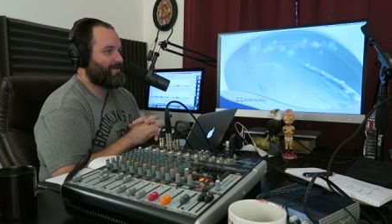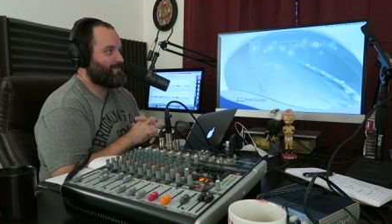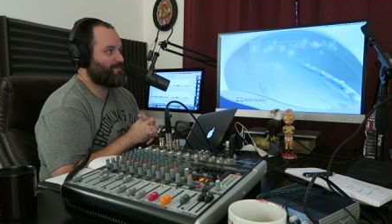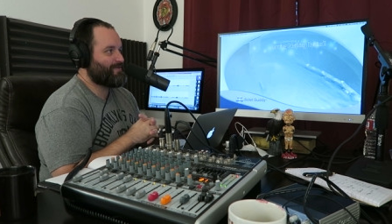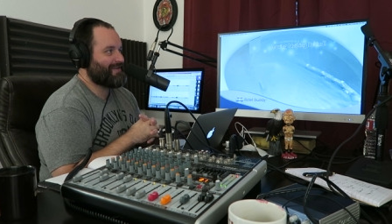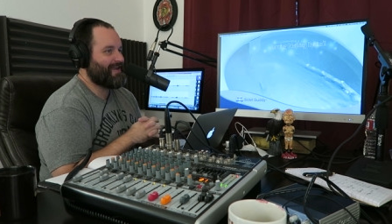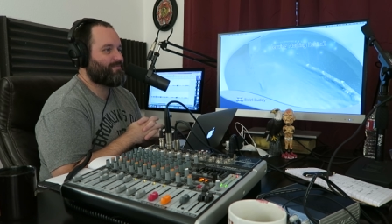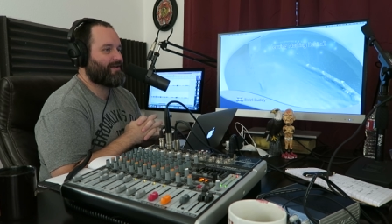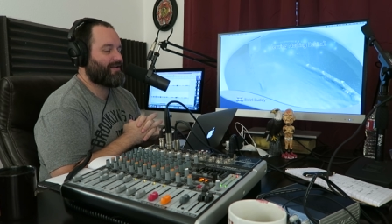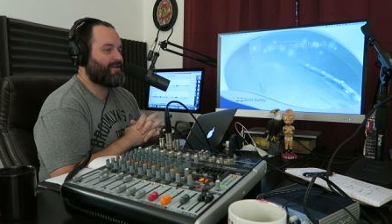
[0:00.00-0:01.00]
With
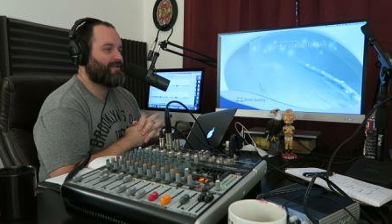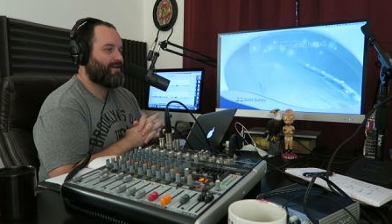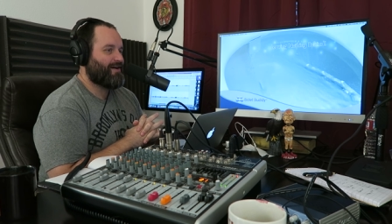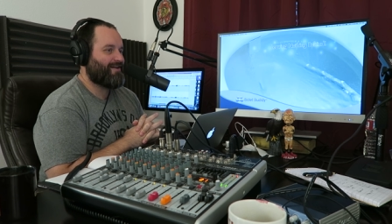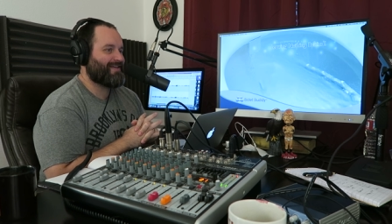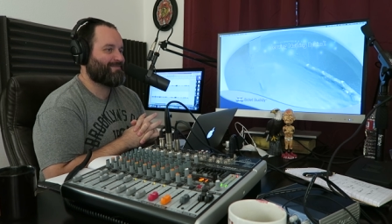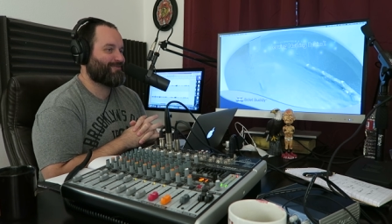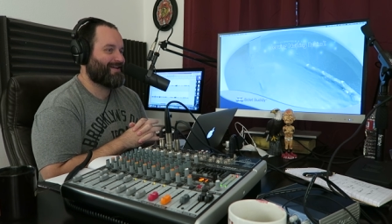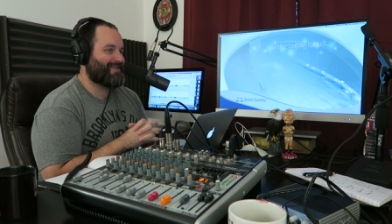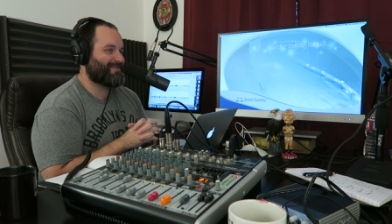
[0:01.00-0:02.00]
Bidet Buddy, all that
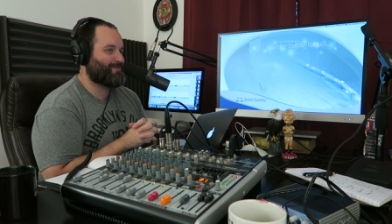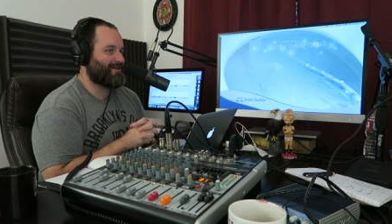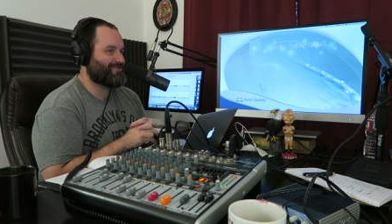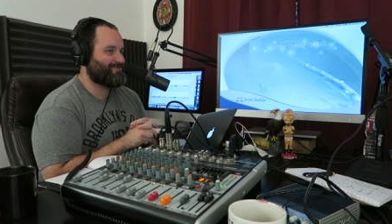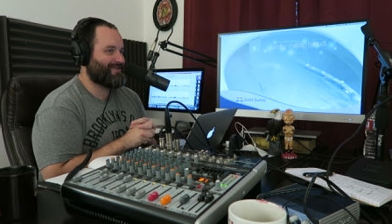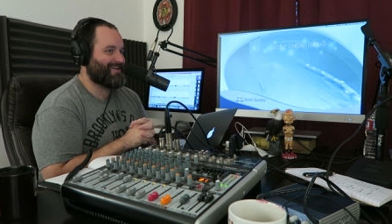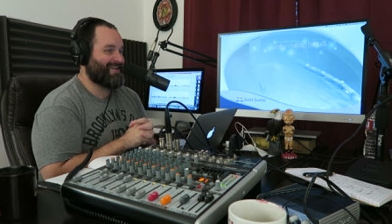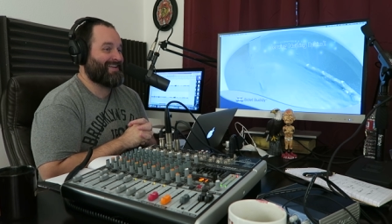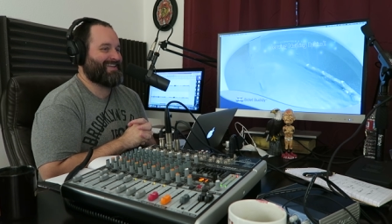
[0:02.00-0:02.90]
blood gets washed away.